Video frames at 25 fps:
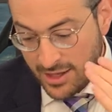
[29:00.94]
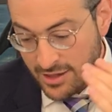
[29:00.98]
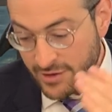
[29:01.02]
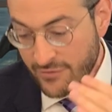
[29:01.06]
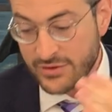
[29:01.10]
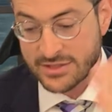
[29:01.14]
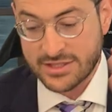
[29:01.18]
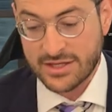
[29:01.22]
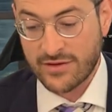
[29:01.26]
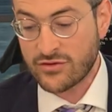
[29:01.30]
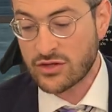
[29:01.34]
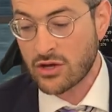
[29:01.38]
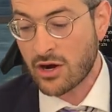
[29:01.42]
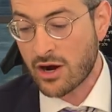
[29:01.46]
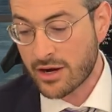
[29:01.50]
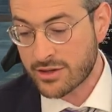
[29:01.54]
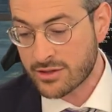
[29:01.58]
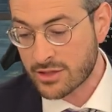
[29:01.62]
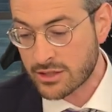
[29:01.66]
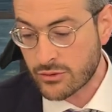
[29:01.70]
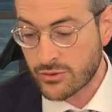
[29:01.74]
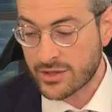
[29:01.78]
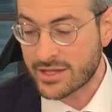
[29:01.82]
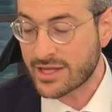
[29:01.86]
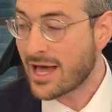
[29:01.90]
and therefore it's even higher
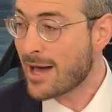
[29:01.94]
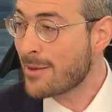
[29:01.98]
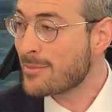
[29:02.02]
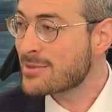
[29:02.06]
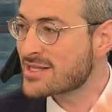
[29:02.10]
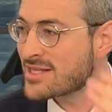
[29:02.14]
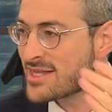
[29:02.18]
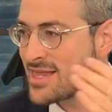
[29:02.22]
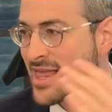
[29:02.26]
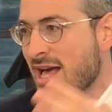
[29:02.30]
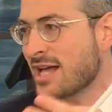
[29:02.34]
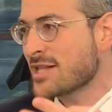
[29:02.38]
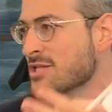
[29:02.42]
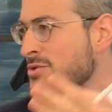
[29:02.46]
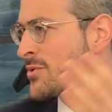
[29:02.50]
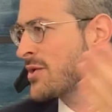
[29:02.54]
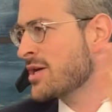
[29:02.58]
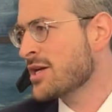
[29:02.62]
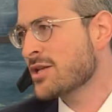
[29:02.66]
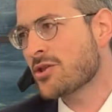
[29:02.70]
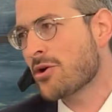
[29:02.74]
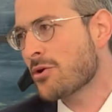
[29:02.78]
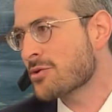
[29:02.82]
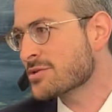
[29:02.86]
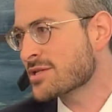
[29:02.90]
than 20 amas. That's what
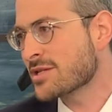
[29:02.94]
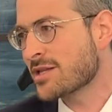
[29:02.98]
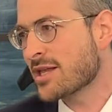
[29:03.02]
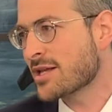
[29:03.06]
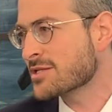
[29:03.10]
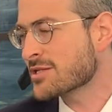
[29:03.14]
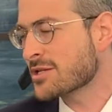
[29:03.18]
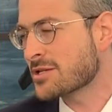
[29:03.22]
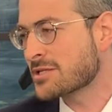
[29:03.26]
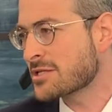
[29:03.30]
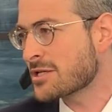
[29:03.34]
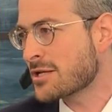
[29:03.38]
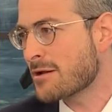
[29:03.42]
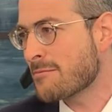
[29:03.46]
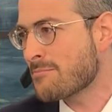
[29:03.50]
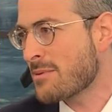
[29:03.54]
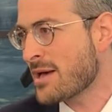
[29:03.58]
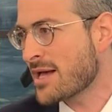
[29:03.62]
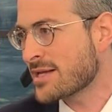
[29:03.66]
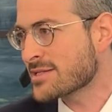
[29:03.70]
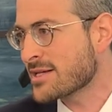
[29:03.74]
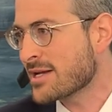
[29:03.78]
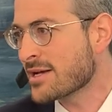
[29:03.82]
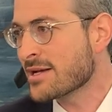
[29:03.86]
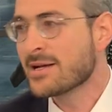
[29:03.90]
he knows that that's considered
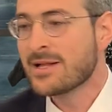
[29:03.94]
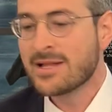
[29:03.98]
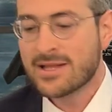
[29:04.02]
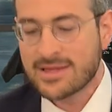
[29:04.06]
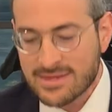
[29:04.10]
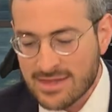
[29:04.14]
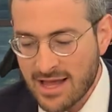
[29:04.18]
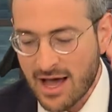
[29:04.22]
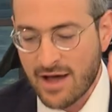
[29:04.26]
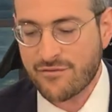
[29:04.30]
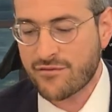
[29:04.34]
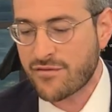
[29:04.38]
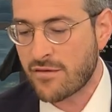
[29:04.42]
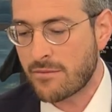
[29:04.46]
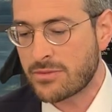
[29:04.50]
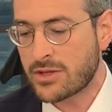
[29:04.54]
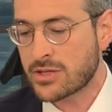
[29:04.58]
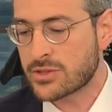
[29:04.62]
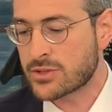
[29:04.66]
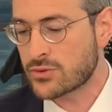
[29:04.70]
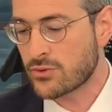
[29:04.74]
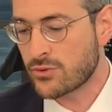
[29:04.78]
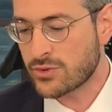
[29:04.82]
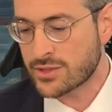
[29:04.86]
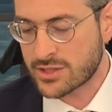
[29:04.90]
pasach, not from
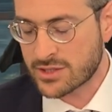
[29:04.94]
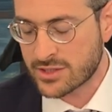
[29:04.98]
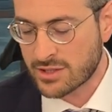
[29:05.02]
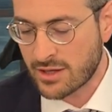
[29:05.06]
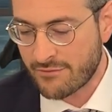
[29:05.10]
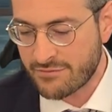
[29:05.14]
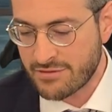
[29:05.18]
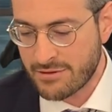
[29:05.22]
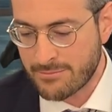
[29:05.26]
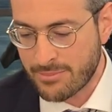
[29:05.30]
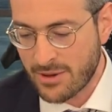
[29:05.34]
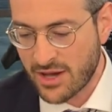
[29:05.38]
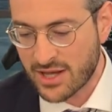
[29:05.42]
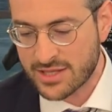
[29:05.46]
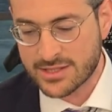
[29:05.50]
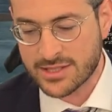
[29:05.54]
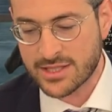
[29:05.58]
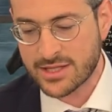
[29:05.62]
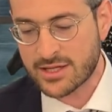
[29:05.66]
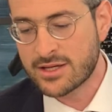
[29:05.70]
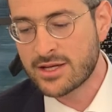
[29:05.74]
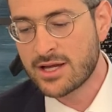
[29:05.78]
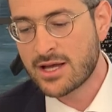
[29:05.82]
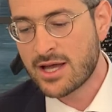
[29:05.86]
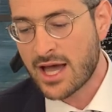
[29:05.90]
the sources of the
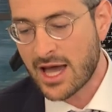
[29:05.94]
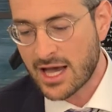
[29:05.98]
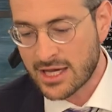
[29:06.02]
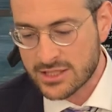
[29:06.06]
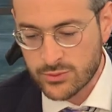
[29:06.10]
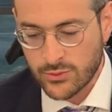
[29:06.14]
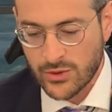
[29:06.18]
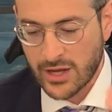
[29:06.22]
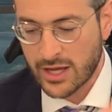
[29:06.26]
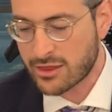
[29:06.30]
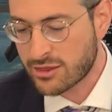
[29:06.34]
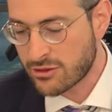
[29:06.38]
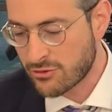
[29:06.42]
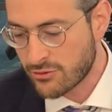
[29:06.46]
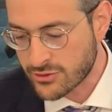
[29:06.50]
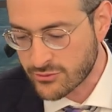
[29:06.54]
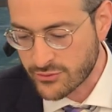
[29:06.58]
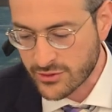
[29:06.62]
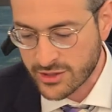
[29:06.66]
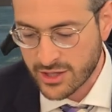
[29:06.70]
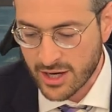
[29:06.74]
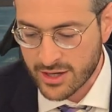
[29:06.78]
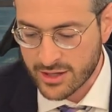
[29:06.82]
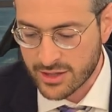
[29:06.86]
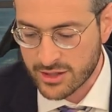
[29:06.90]
pasuk, as we had thought
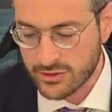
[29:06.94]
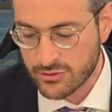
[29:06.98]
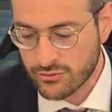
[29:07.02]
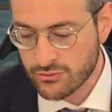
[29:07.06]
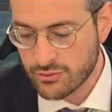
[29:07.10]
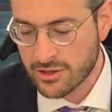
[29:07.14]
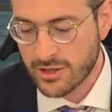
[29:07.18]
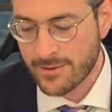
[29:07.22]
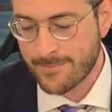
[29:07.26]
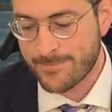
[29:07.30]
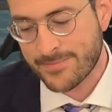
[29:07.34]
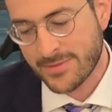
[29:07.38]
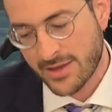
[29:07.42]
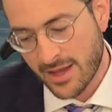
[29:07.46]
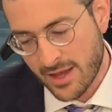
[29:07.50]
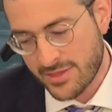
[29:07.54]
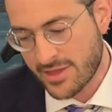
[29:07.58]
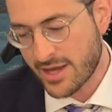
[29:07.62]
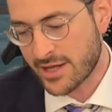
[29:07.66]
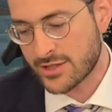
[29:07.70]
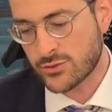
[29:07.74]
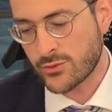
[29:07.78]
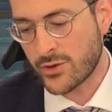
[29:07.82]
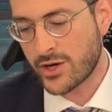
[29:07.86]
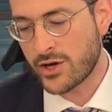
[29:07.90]
regarding the ulam, and
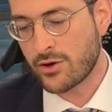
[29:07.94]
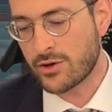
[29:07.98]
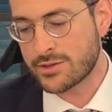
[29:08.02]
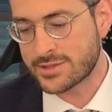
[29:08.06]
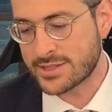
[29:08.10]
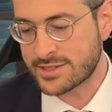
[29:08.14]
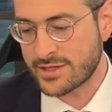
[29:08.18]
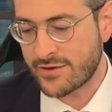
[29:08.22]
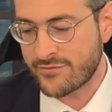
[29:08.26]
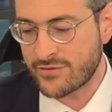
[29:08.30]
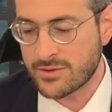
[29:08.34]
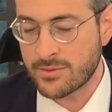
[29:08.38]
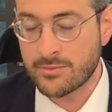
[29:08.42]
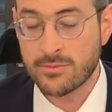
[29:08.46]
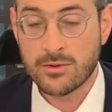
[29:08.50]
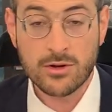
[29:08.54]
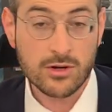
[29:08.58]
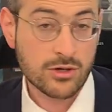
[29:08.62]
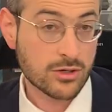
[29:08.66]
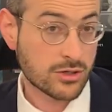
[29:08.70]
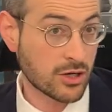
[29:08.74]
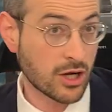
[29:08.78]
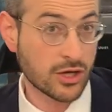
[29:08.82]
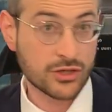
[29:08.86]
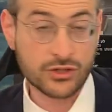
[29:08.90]
that's why he holds it even
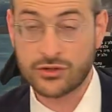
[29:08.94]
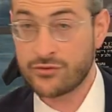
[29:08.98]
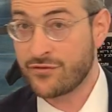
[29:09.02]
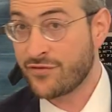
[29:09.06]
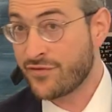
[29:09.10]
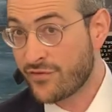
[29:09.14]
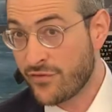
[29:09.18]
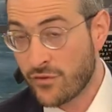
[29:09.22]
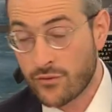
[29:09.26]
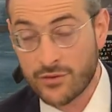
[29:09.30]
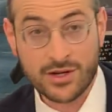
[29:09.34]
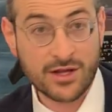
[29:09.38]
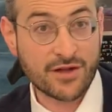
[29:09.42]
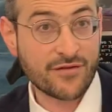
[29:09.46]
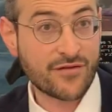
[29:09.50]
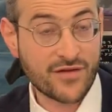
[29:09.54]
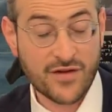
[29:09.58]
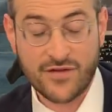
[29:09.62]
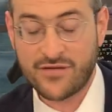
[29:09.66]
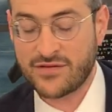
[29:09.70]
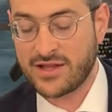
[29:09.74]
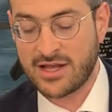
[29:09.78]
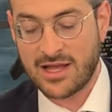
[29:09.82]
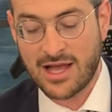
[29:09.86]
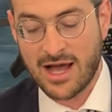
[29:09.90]
kosher 40,
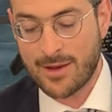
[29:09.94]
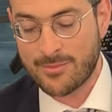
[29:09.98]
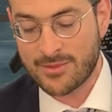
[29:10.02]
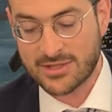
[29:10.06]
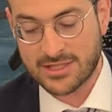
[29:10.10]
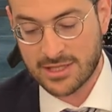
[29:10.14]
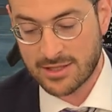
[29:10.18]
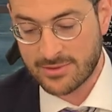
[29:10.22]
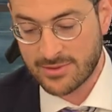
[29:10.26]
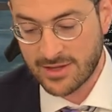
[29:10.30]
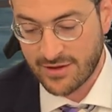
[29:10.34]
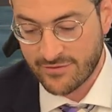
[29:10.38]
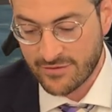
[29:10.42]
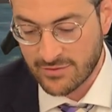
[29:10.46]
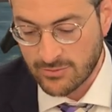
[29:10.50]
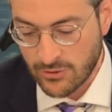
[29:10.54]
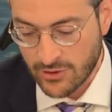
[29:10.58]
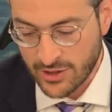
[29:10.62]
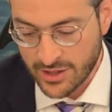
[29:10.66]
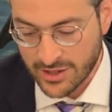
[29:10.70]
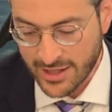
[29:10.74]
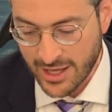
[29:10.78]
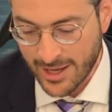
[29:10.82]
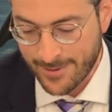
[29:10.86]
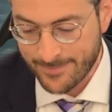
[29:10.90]
50 amas. It could be even more
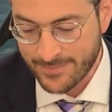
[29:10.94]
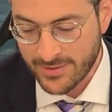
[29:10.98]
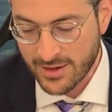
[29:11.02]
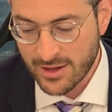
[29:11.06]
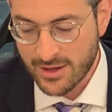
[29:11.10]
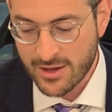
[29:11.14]
than that.